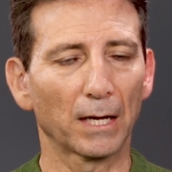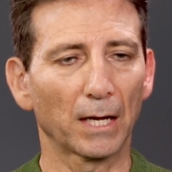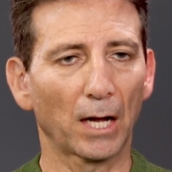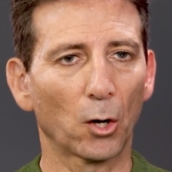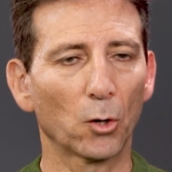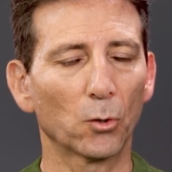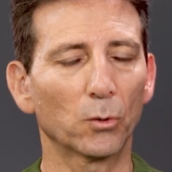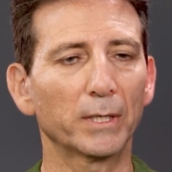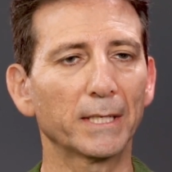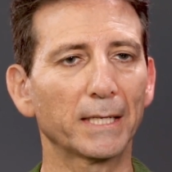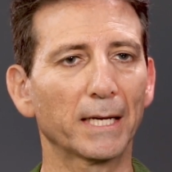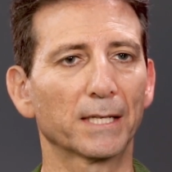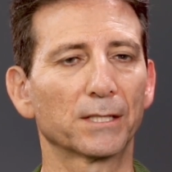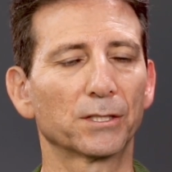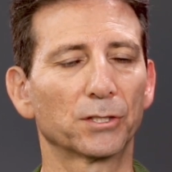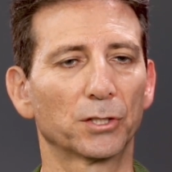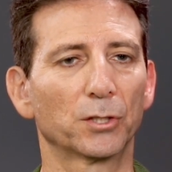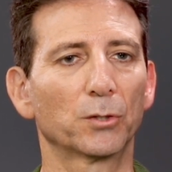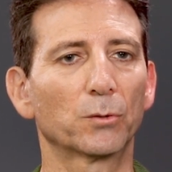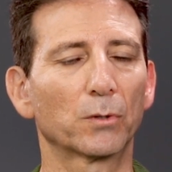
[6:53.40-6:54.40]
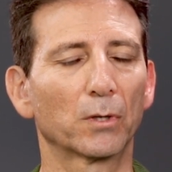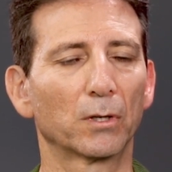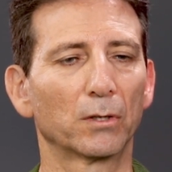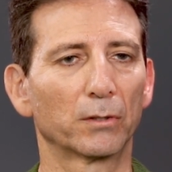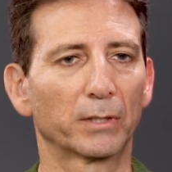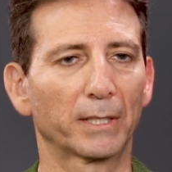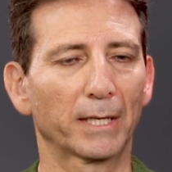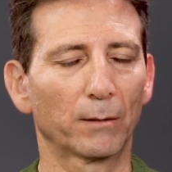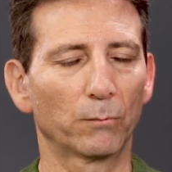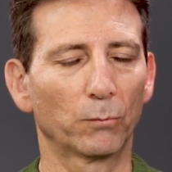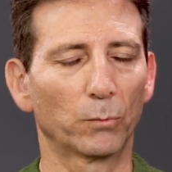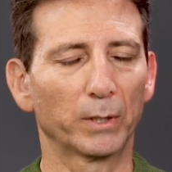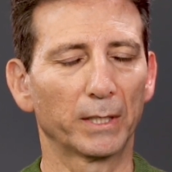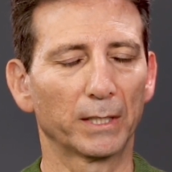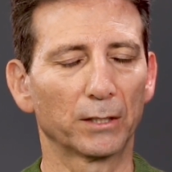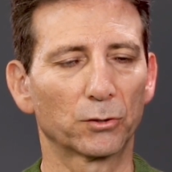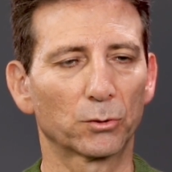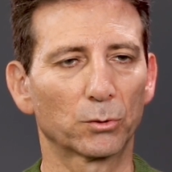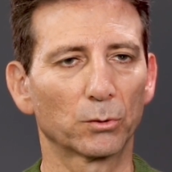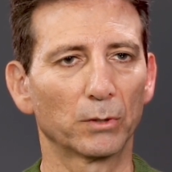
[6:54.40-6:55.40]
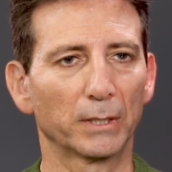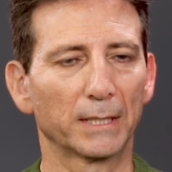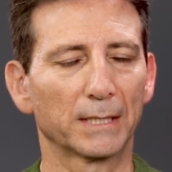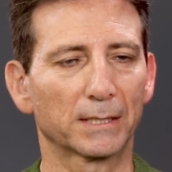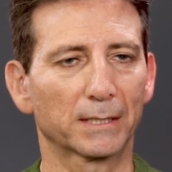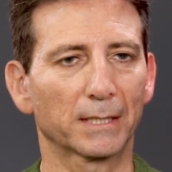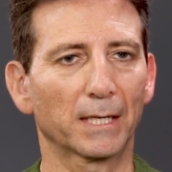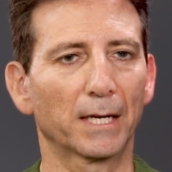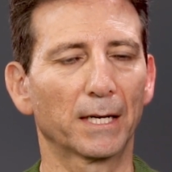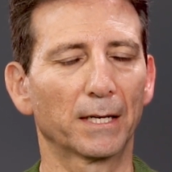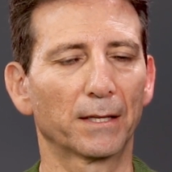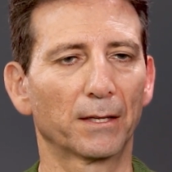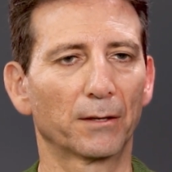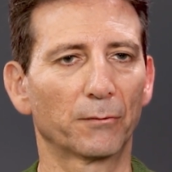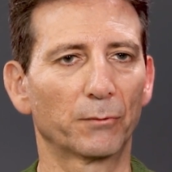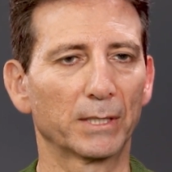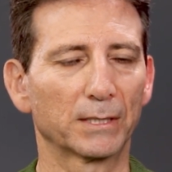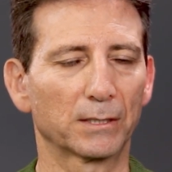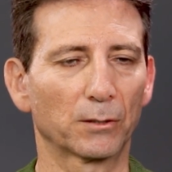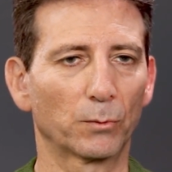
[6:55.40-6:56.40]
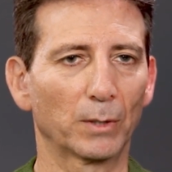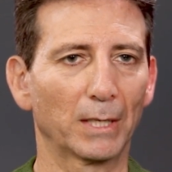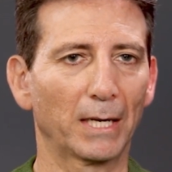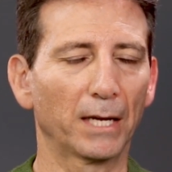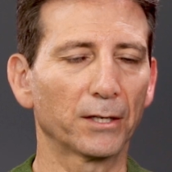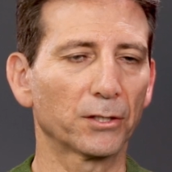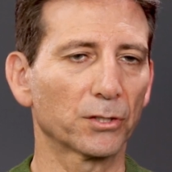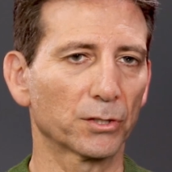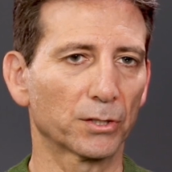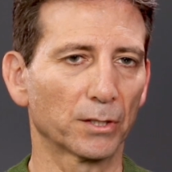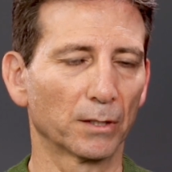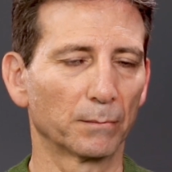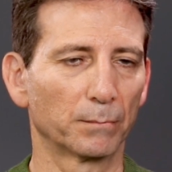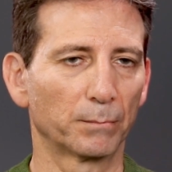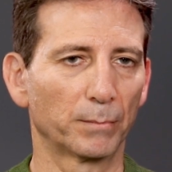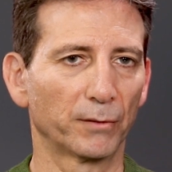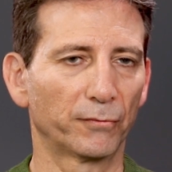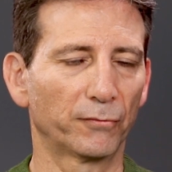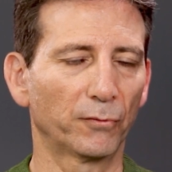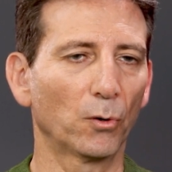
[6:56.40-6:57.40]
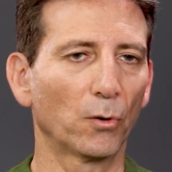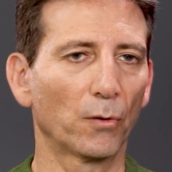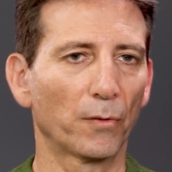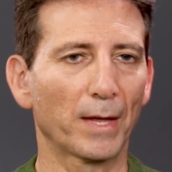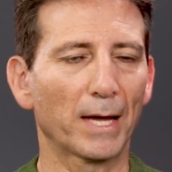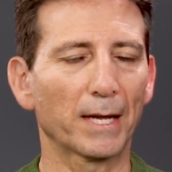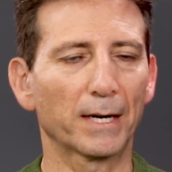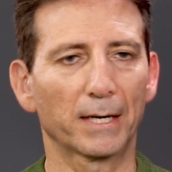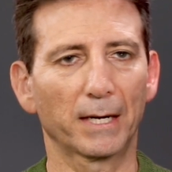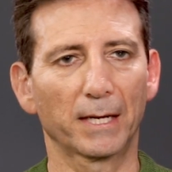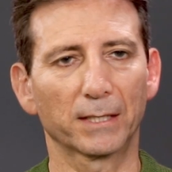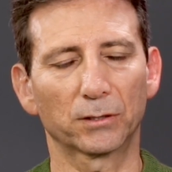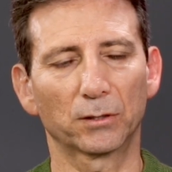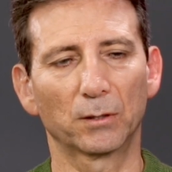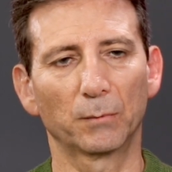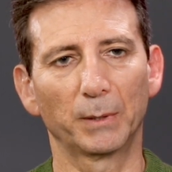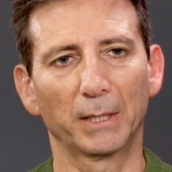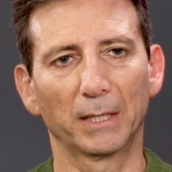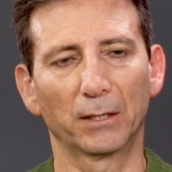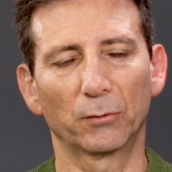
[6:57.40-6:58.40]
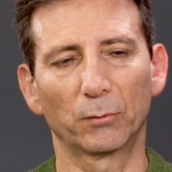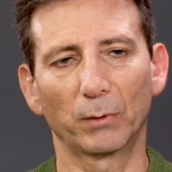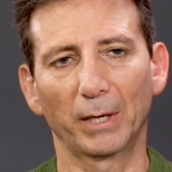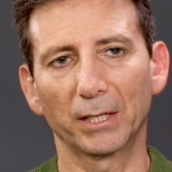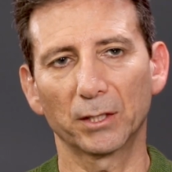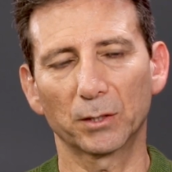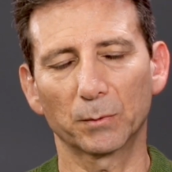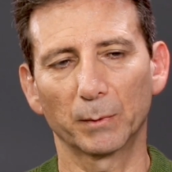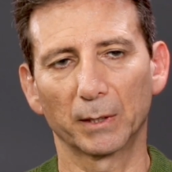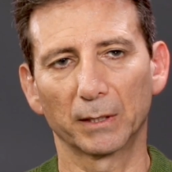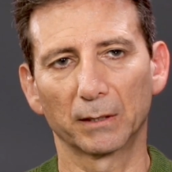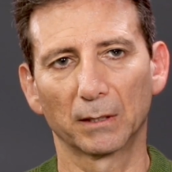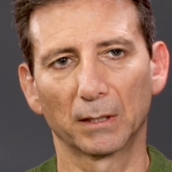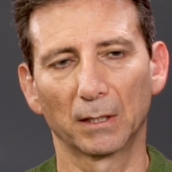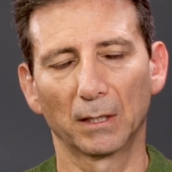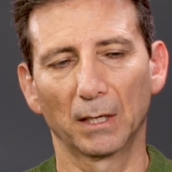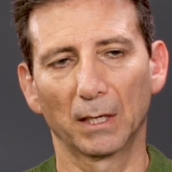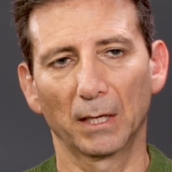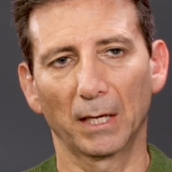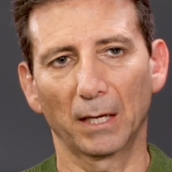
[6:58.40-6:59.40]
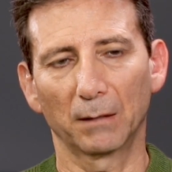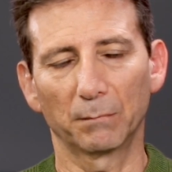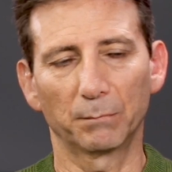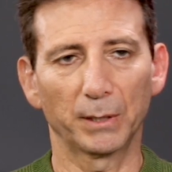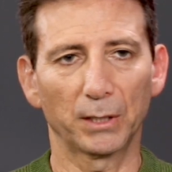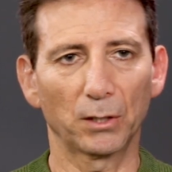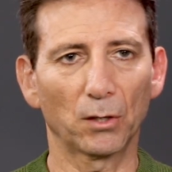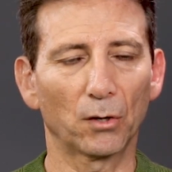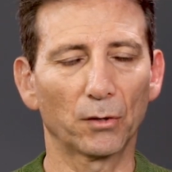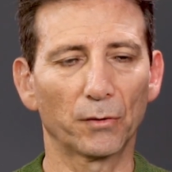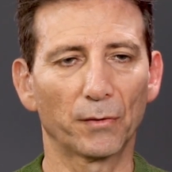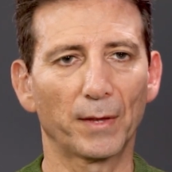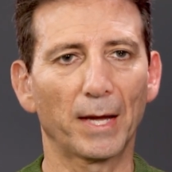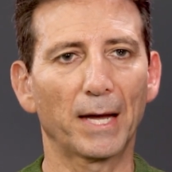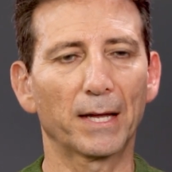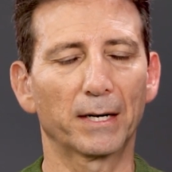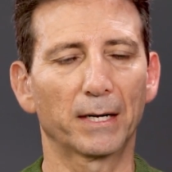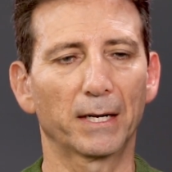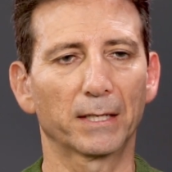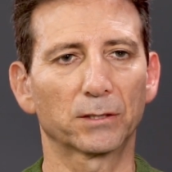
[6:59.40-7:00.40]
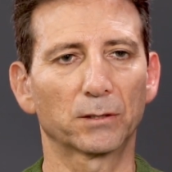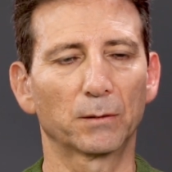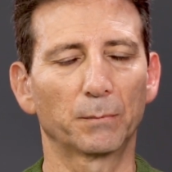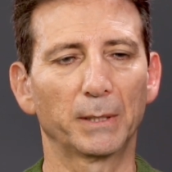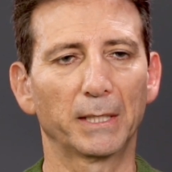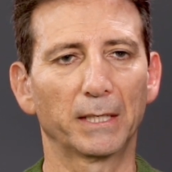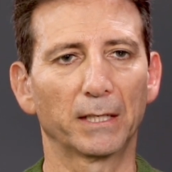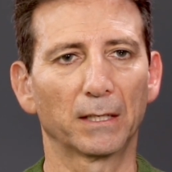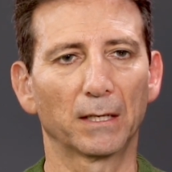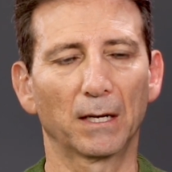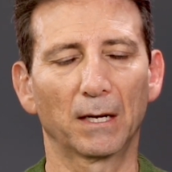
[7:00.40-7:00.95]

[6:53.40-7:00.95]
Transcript: only at zero can we truly say there is a relationship. Before that, it has to be an arrangement. And beyond that, it has to be